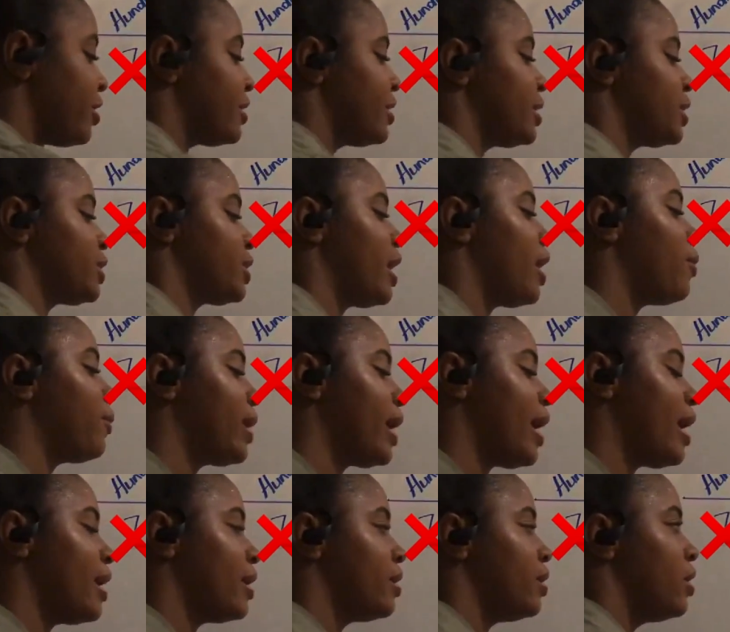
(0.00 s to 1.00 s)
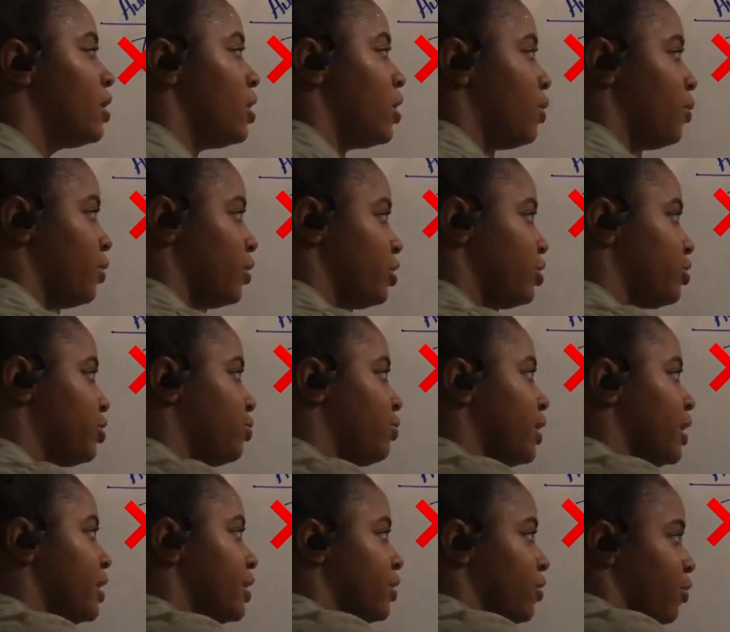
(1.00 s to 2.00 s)
digit that we had was
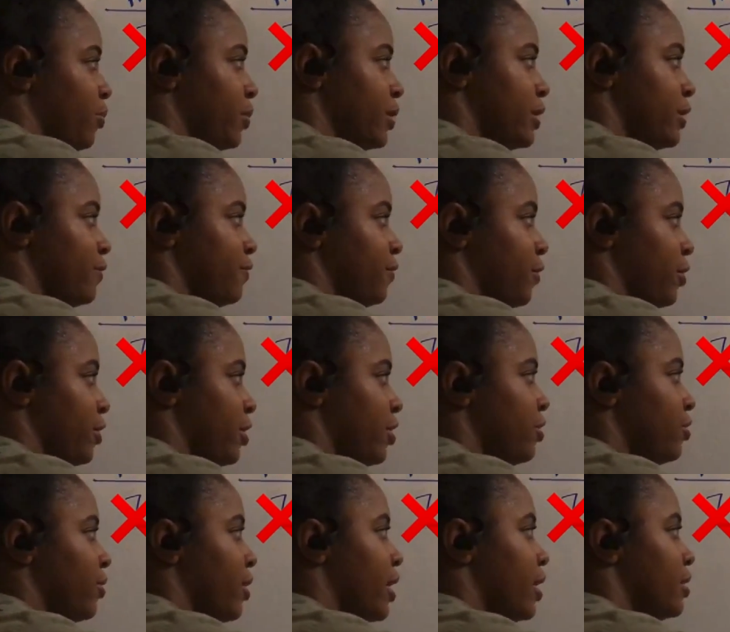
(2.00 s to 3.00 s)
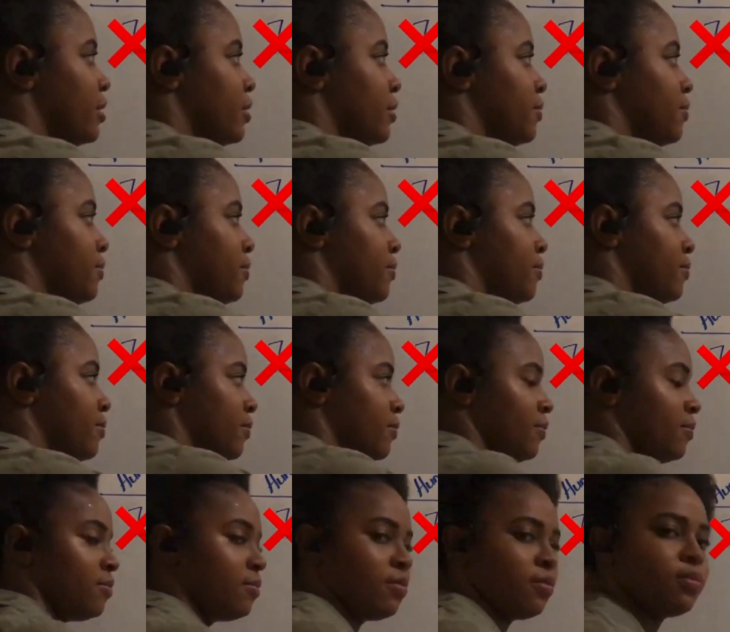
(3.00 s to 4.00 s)
3, so put it furthest right
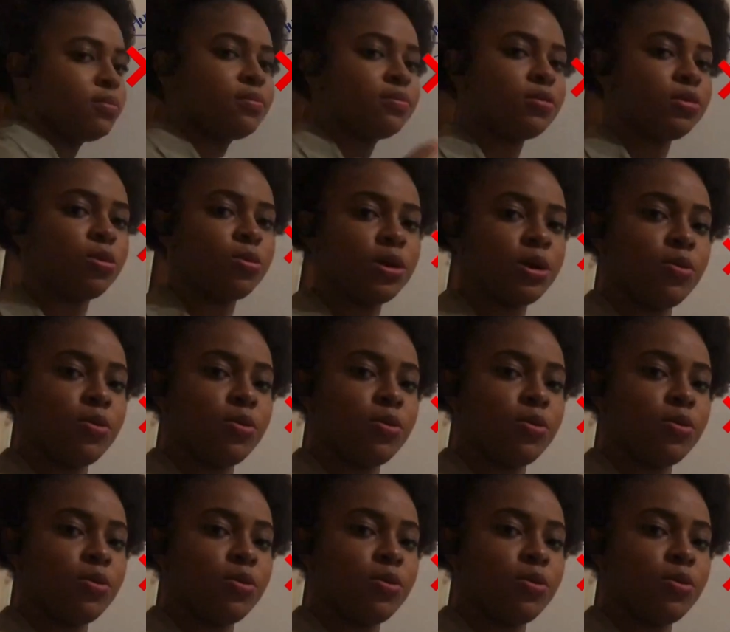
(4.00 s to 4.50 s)
3